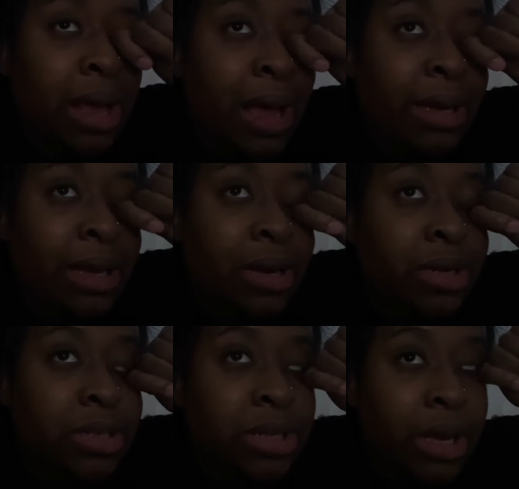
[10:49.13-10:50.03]
nine
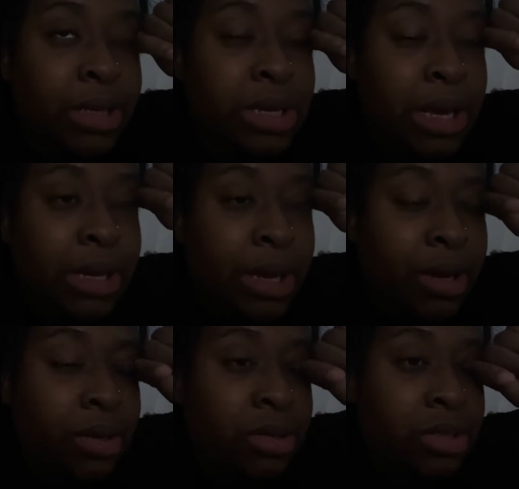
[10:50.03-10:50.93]
years, like 10
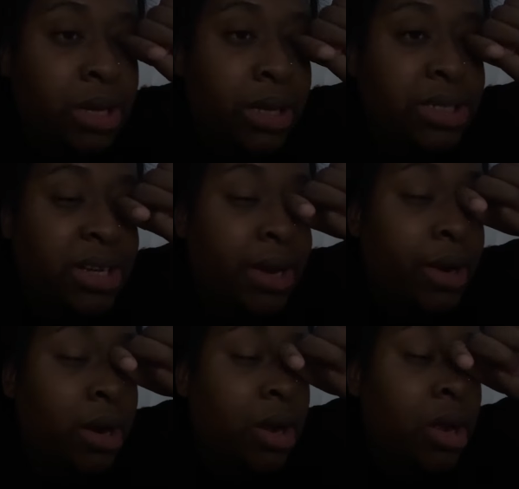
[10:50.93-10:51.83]
years next year